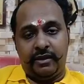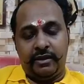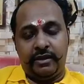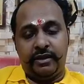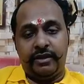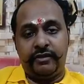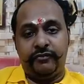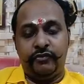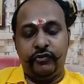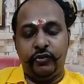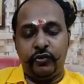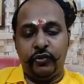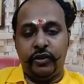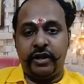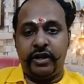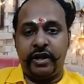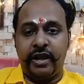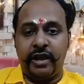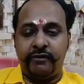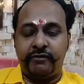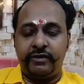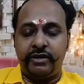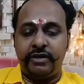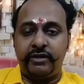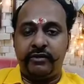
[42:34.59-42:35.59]
If you are
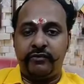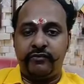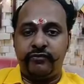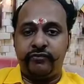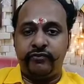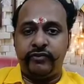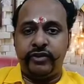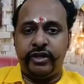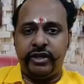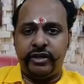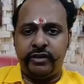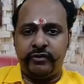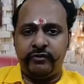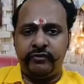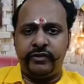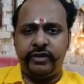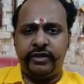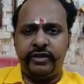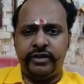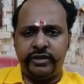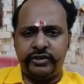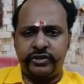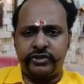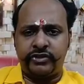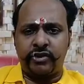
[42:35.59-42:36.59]
having a very
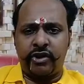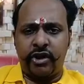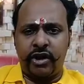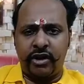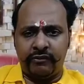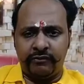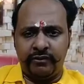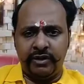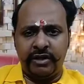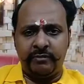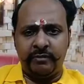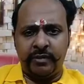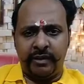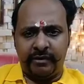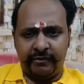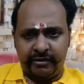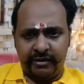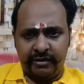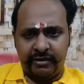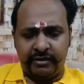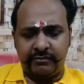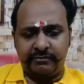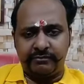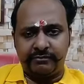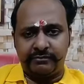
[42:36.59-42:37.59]
very strong
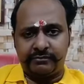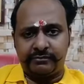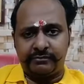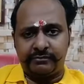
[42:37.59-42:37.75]
willpower,